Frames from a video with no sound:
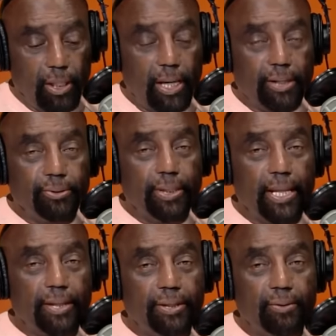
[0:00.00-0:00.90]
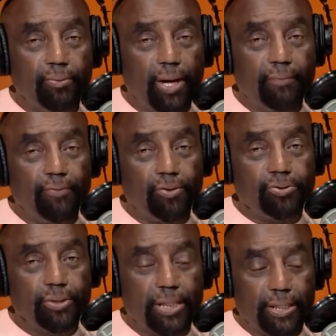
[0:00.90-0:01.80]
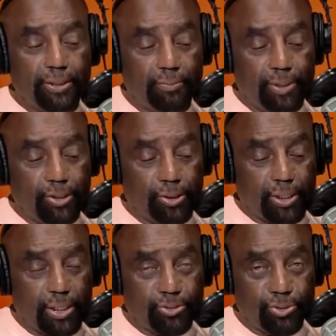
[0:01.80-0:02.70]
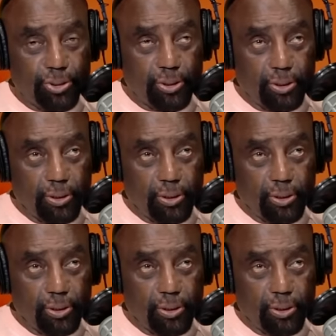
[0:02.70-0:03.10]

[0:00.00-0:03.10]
And you let them, white folks, you let them in your country.